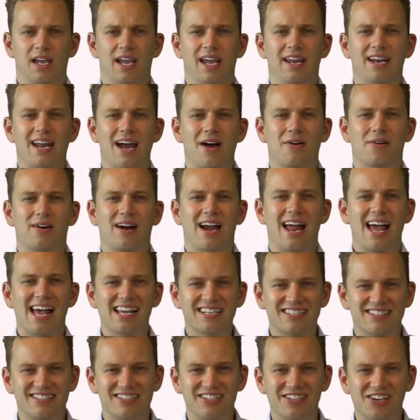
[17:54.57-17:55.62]
In our
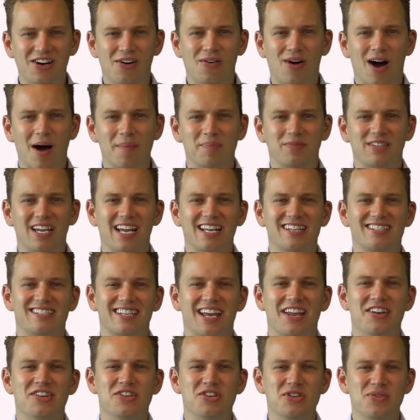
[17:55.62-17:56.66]
S T O updates
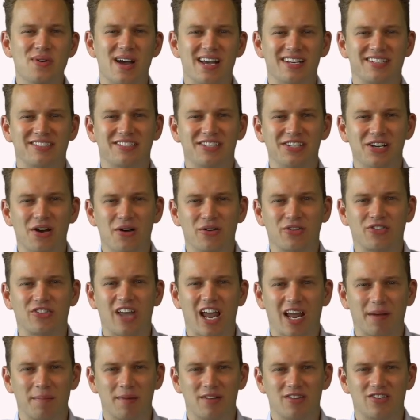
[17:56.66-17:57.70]
and new S T O
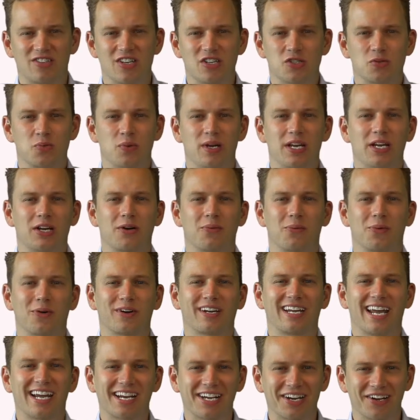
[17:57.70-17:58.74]
segments this week, we're
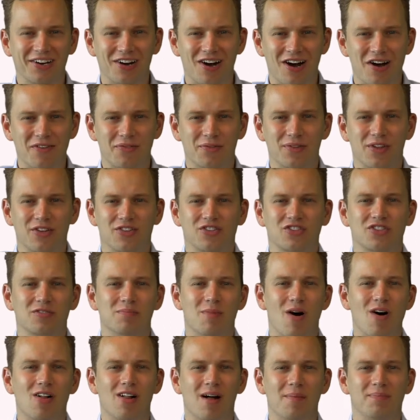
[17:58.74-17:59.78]
kicking it off with a
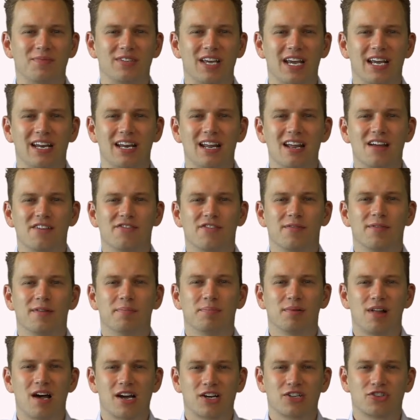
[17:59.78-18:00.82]
small update from the
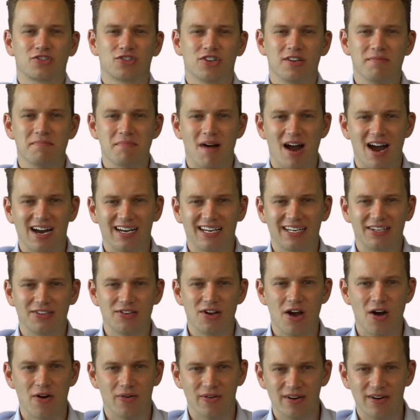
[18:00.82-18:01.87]
Blockstream mining
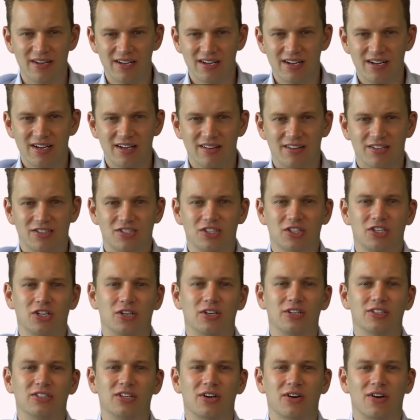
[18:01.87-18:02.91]
note, the
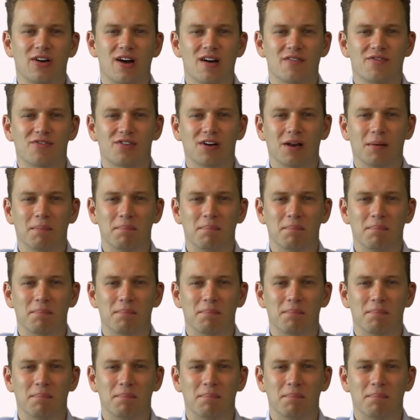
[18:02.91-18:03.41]
security token offering